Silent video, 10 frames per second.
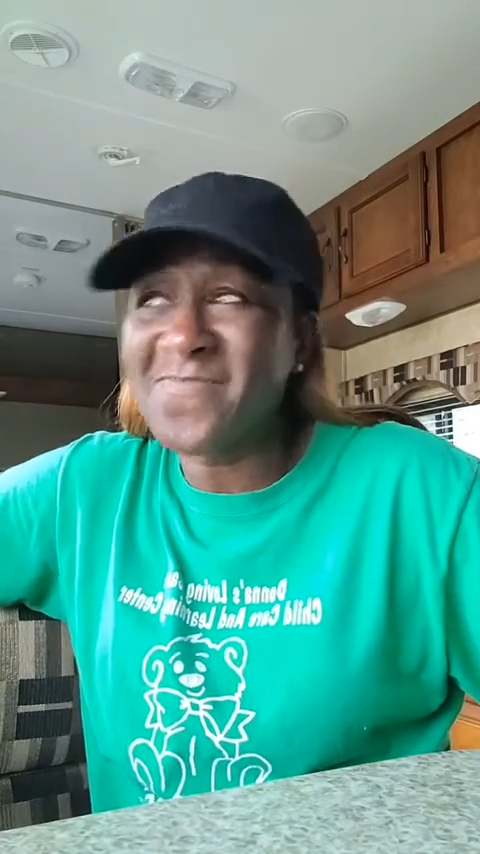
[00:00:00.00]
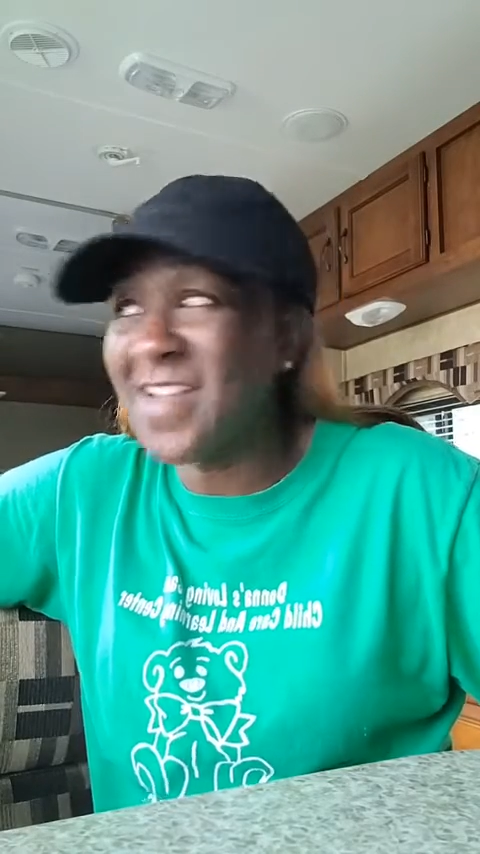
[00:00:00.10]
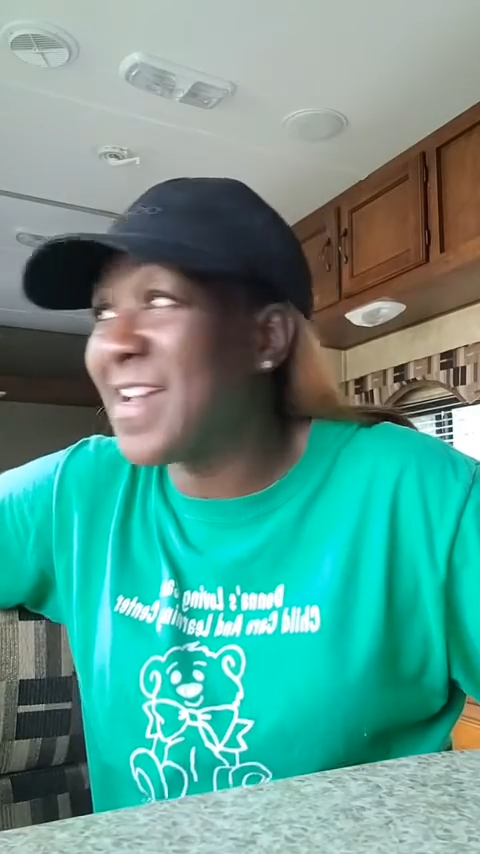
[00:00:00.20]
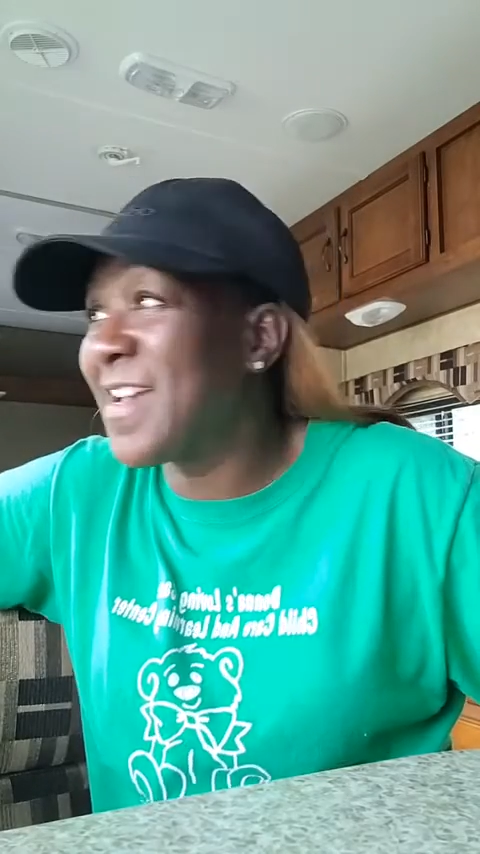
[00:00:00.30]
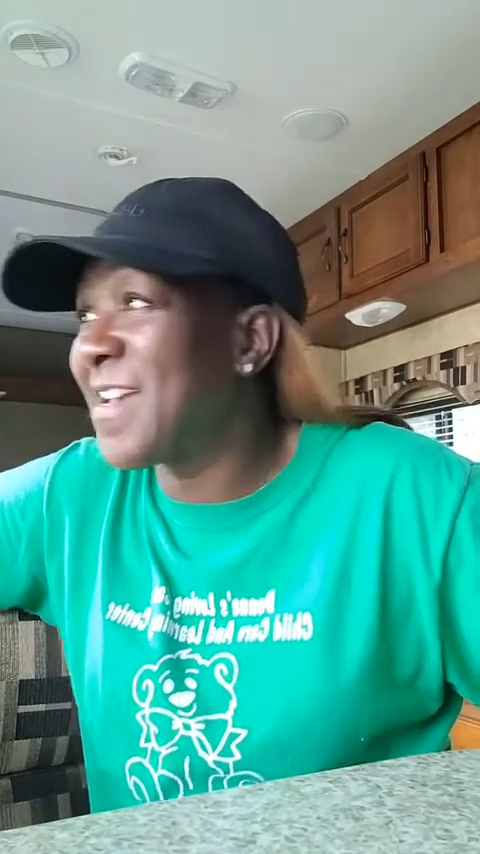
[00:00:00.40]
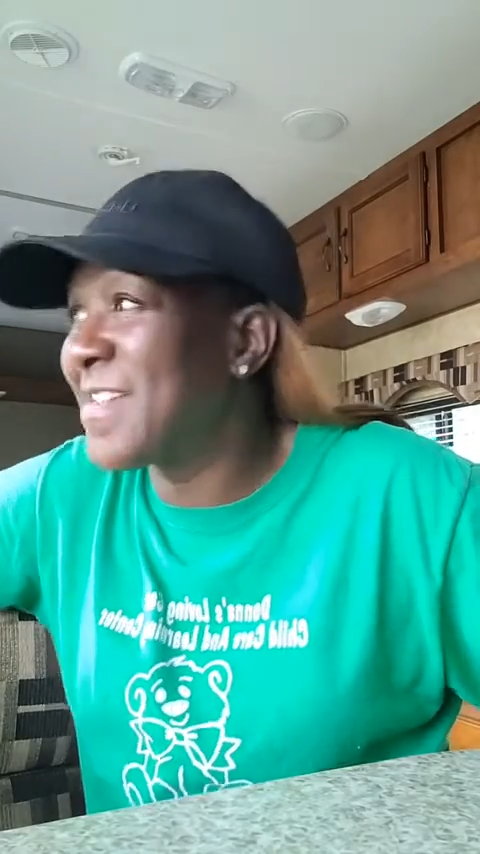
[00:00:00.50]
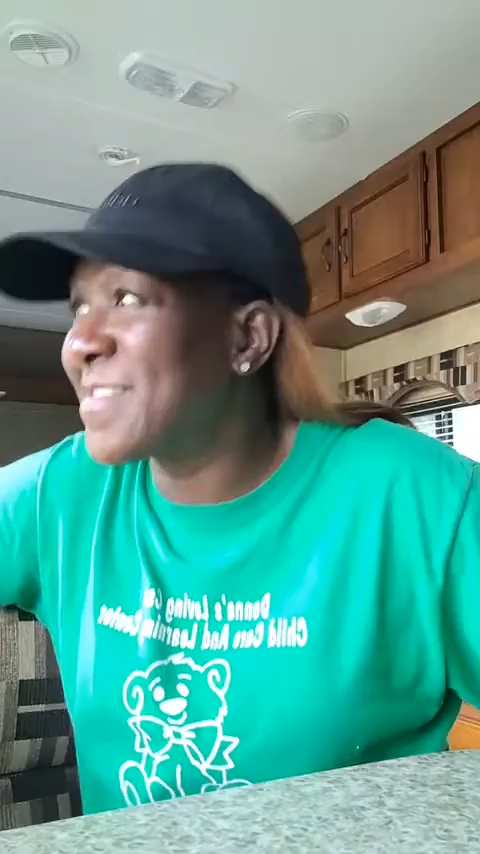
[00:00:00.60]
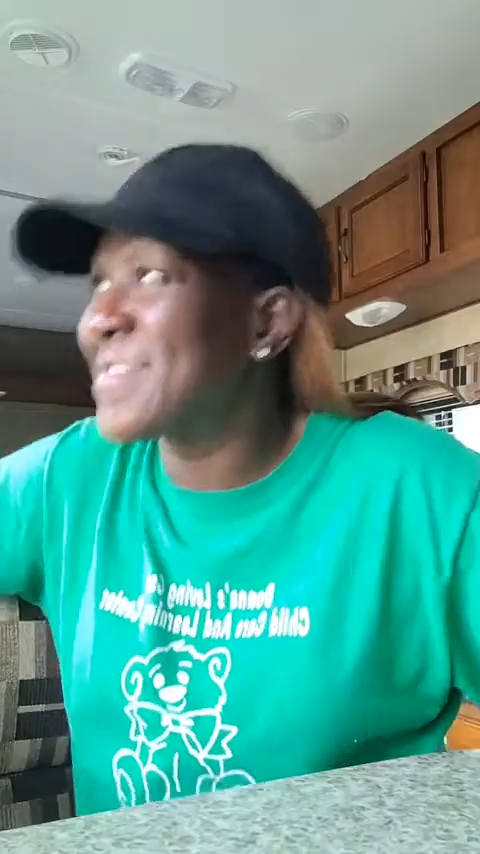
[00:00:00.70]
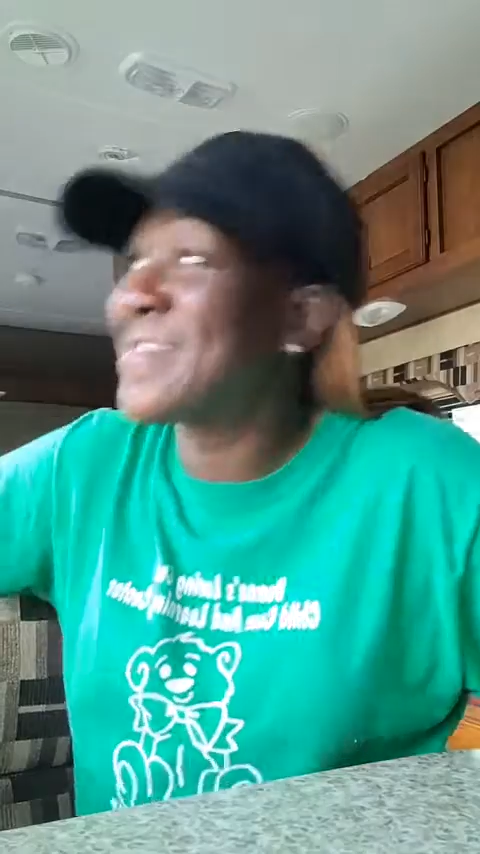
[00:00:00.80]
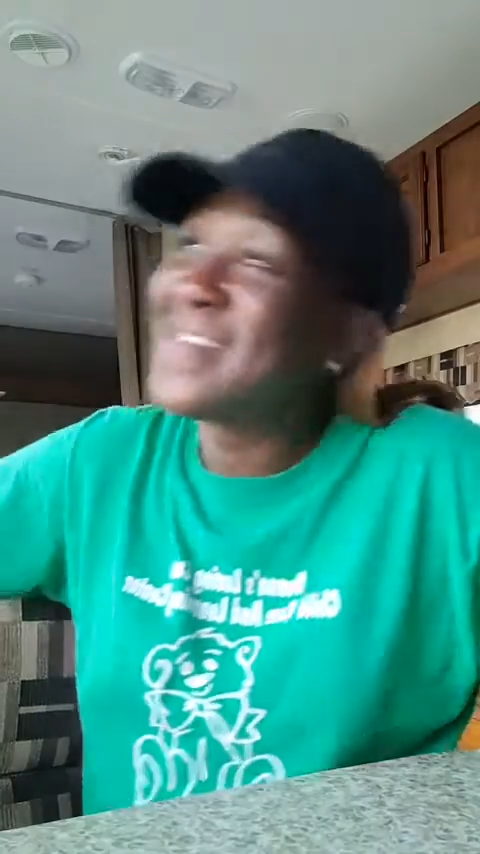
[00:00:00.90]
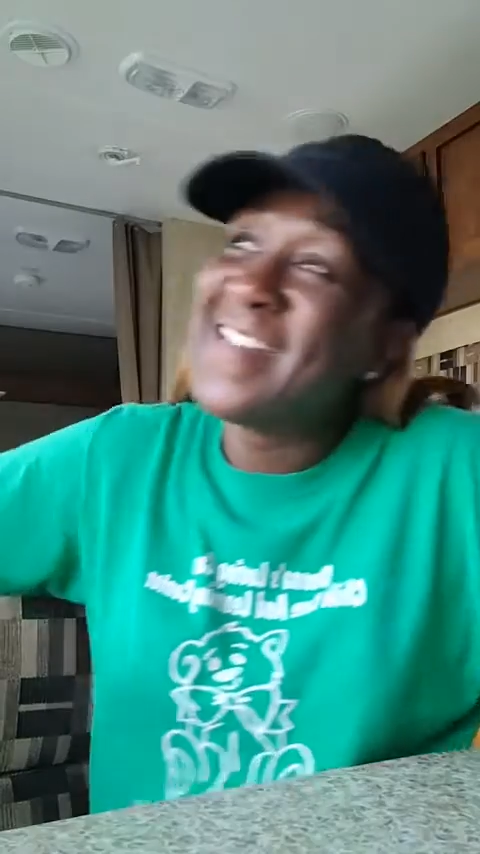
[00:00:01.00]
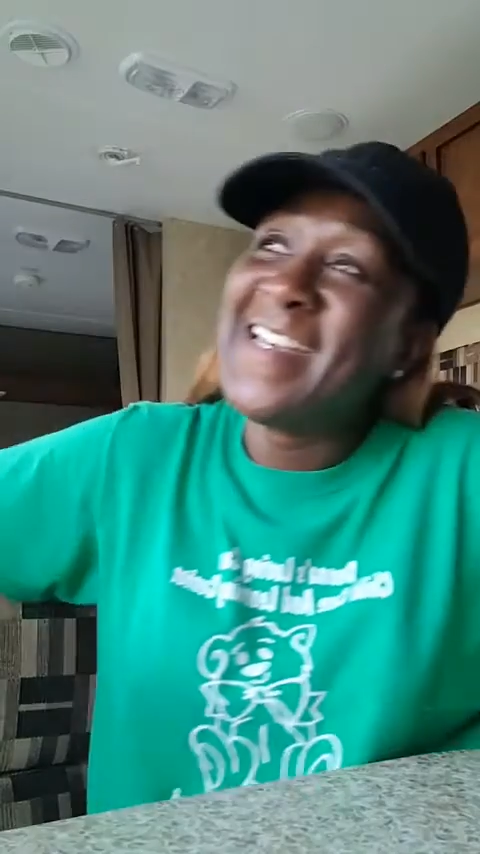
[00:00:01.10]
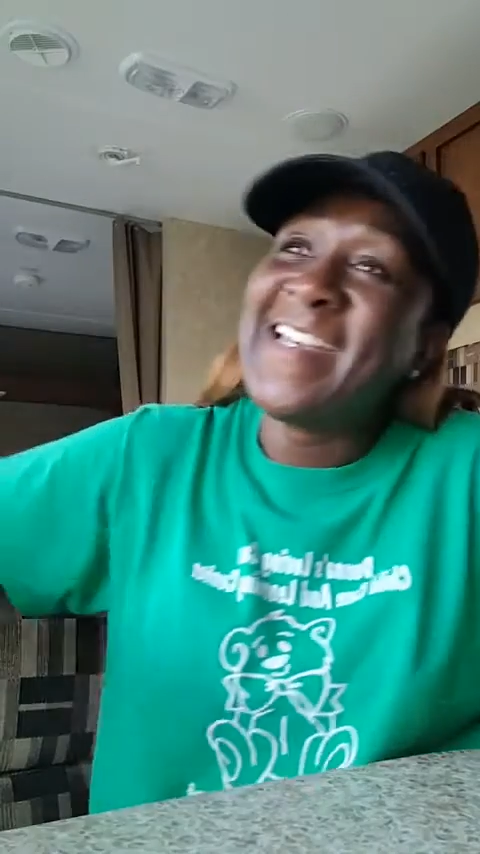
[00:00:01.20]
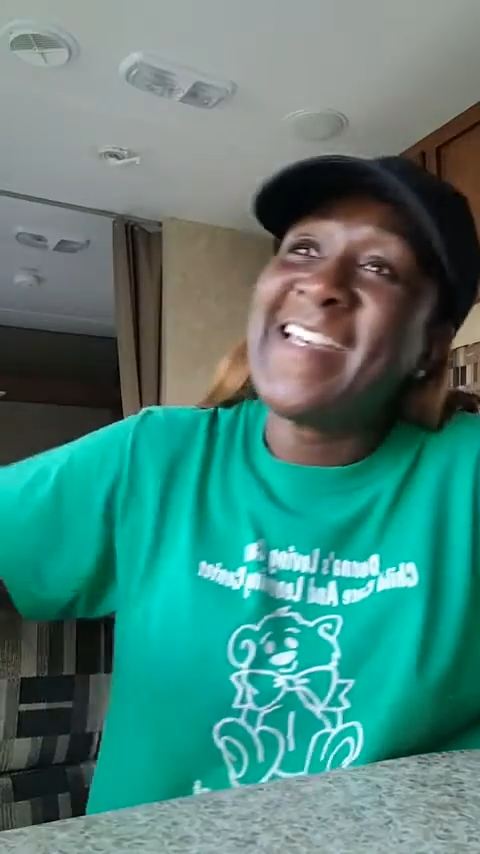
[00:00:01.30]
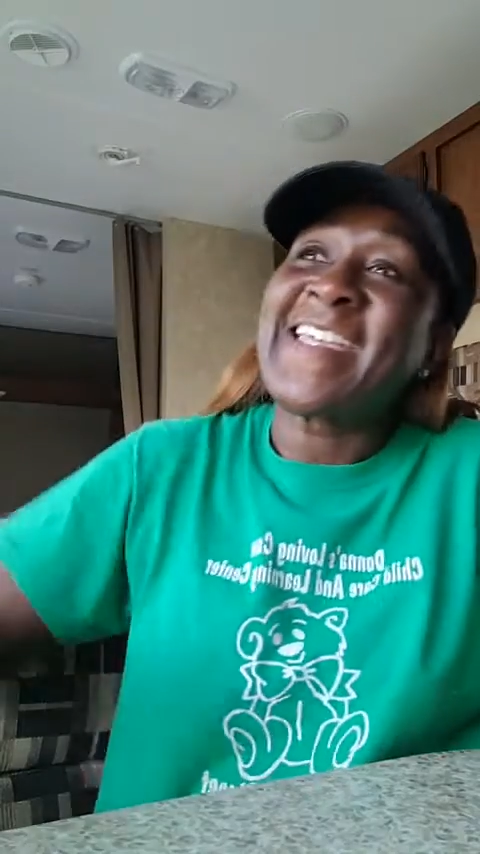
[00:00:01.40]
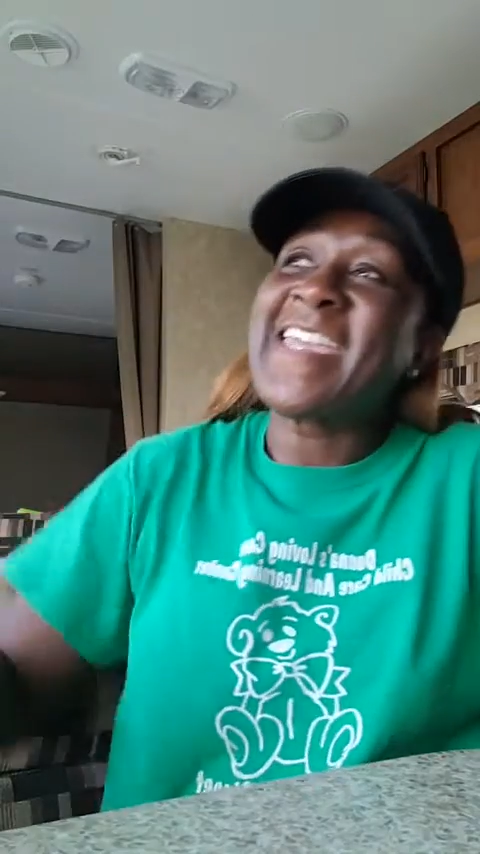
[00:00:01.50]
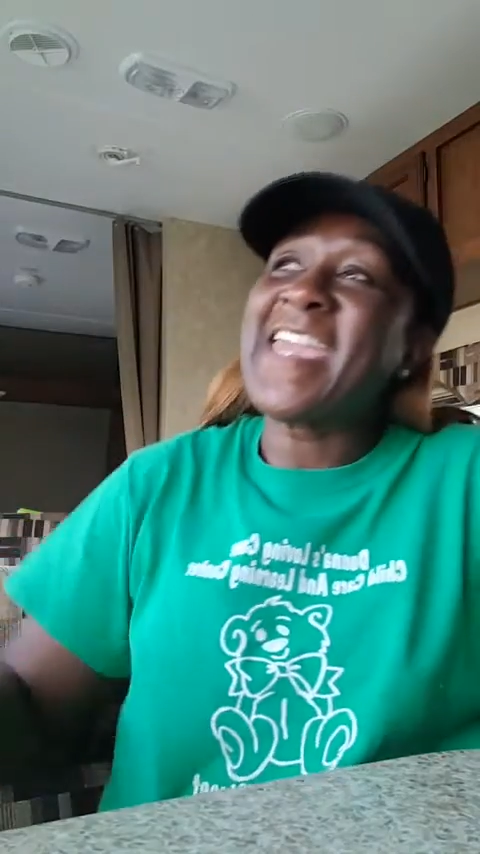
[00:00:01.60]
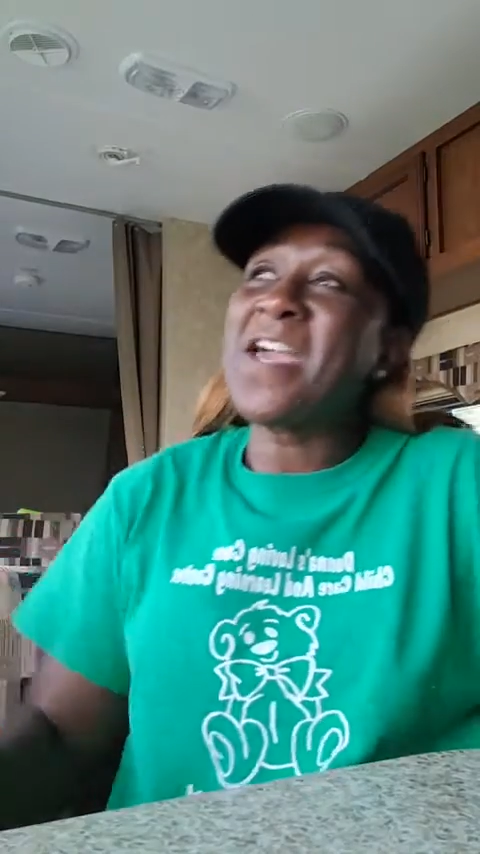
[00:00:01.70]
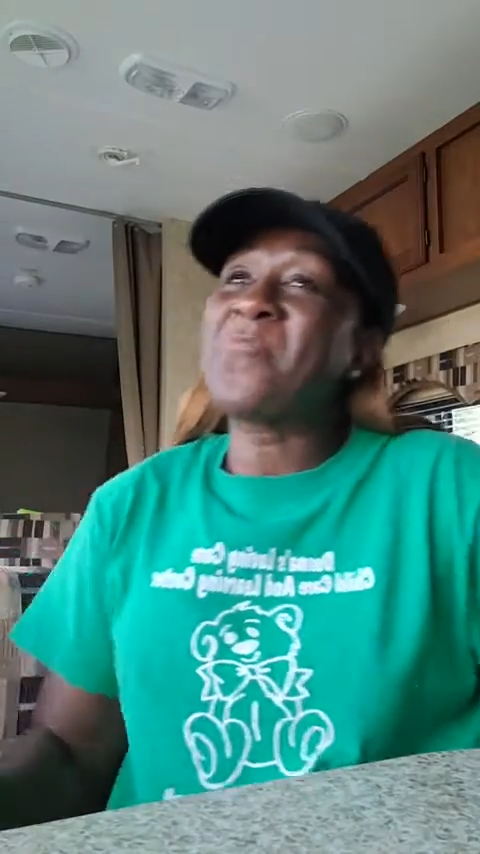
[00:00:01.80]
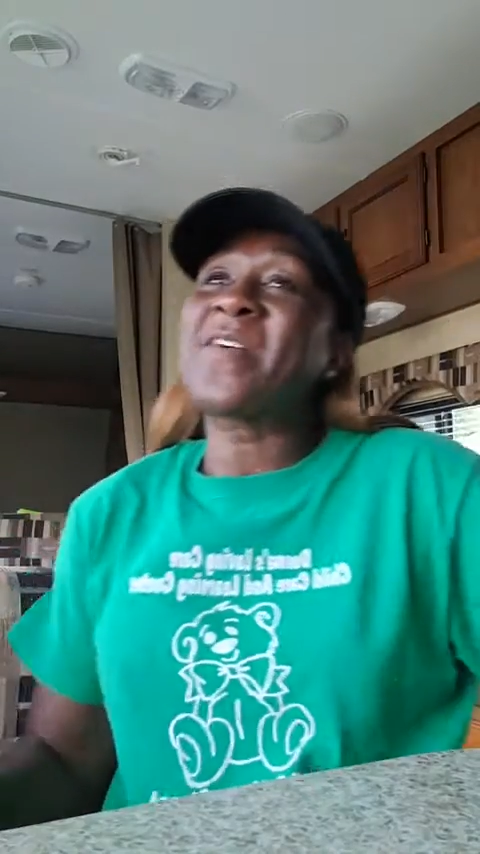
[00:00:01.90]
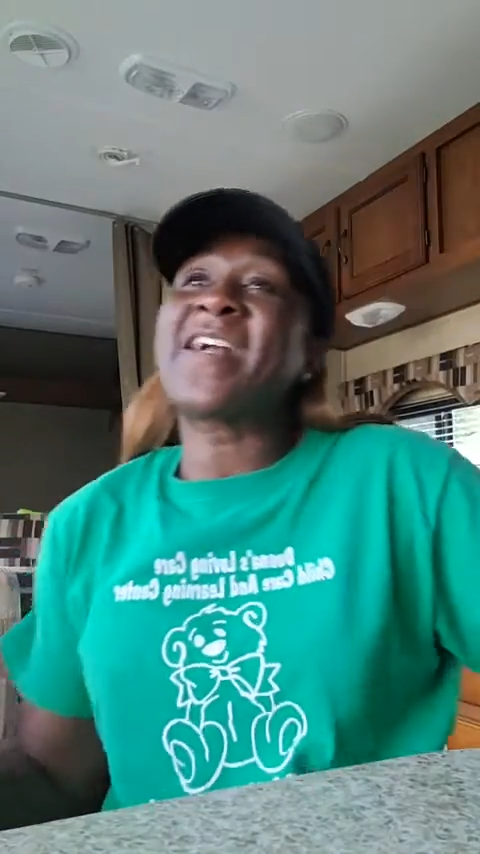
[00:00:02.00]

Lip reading: right. Camper